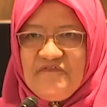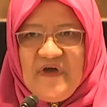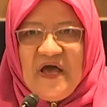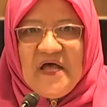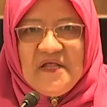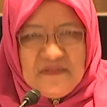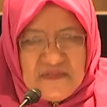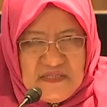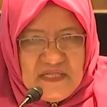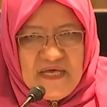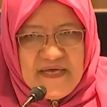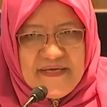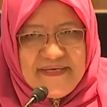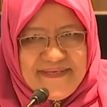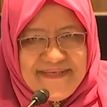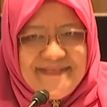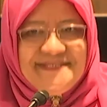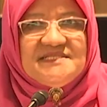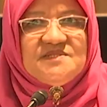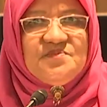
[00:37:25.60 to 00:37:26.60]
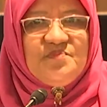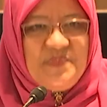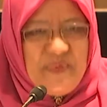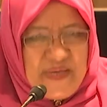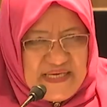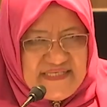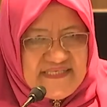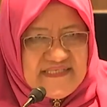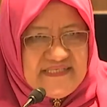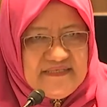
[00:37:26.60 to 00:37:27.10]
Allah is
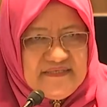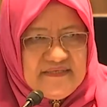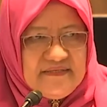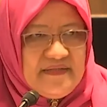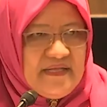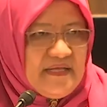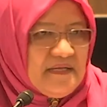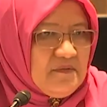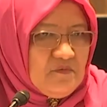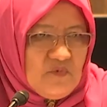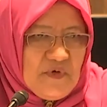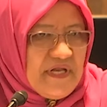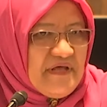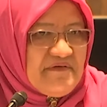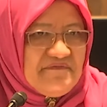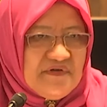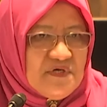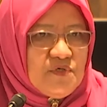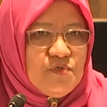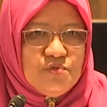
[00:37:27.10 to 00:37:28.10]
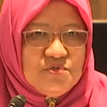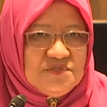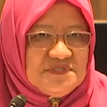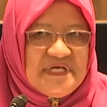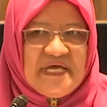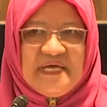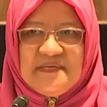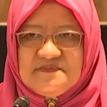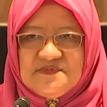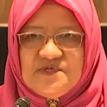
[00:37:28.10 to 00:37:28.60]
better than whatever good
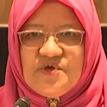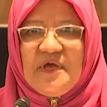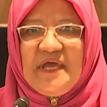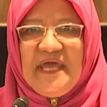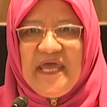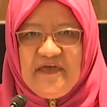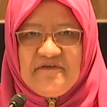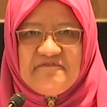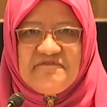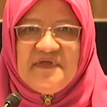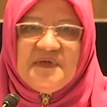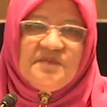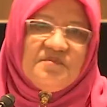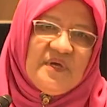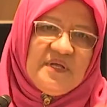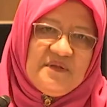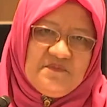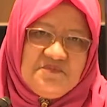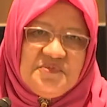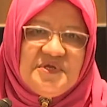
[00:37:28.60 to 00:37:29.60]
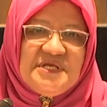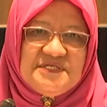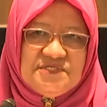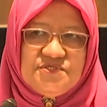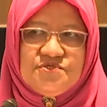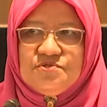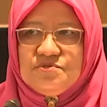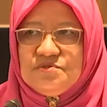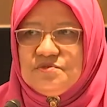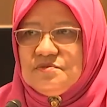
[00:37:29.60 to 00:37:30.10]
times you are having but
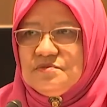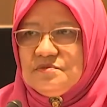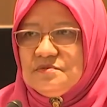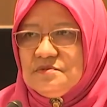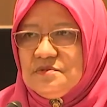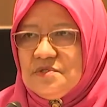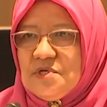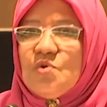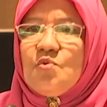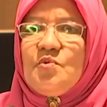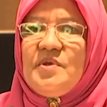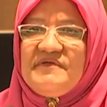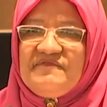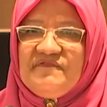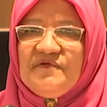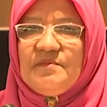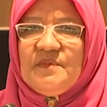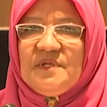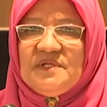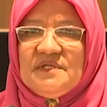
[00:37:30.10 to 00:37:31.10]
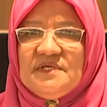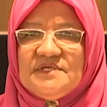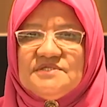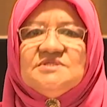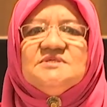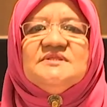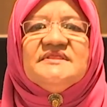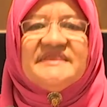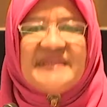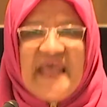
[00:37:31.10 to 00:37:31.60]
brings you away from Allah.
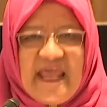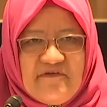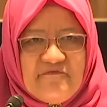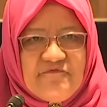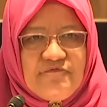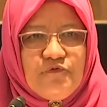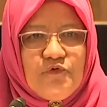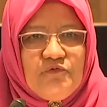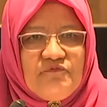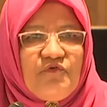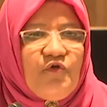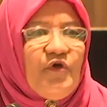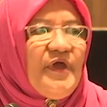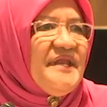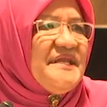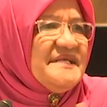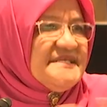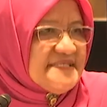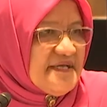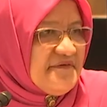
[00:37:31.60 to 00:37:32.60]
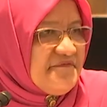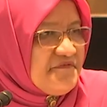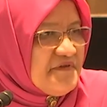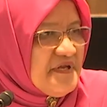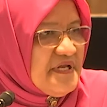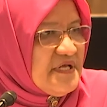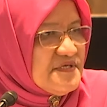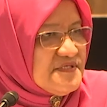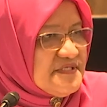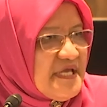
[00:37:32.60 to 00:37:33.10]
You're thankful for any
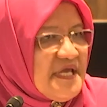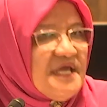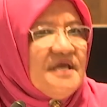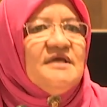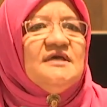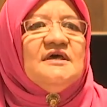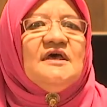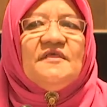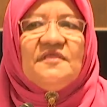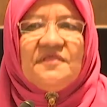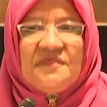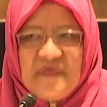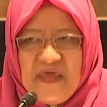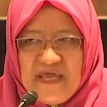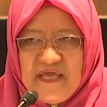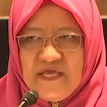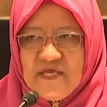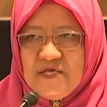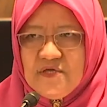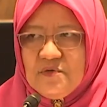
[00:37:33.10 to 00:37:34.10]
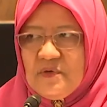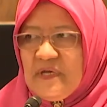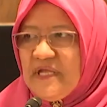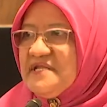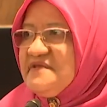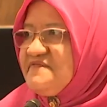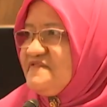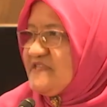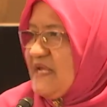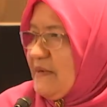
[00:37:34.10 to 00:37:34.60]
suffering, they say, thank you. And
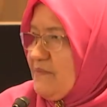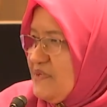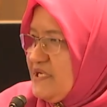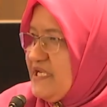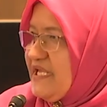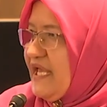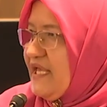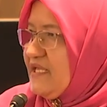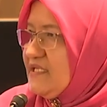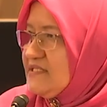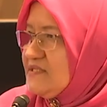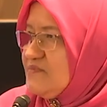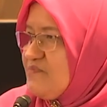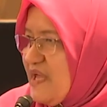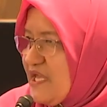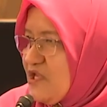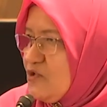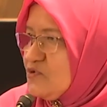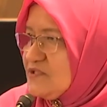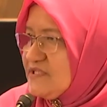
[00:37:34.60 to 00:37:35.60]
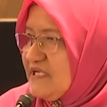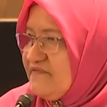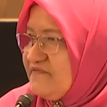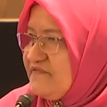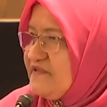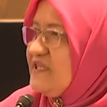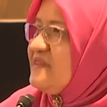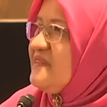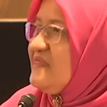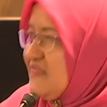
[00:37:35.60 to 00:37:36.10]
if somebody else make you
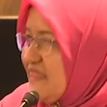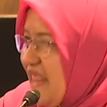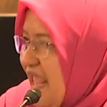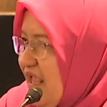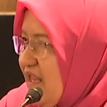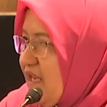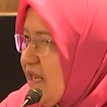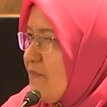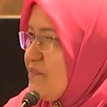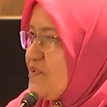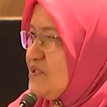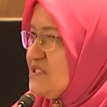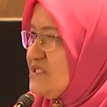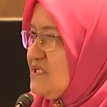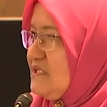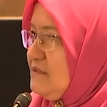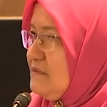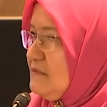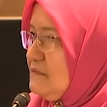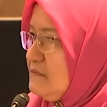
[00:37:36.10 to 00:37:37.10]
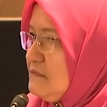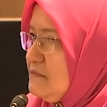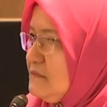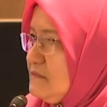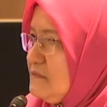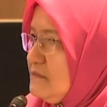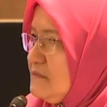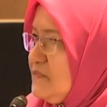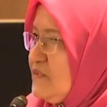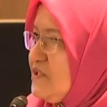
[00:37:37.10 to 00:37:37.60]
suffer, thank that person.
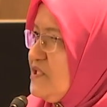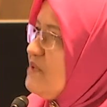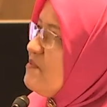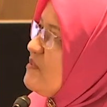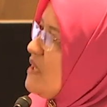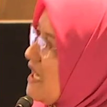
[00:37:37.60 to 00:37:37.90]
Terima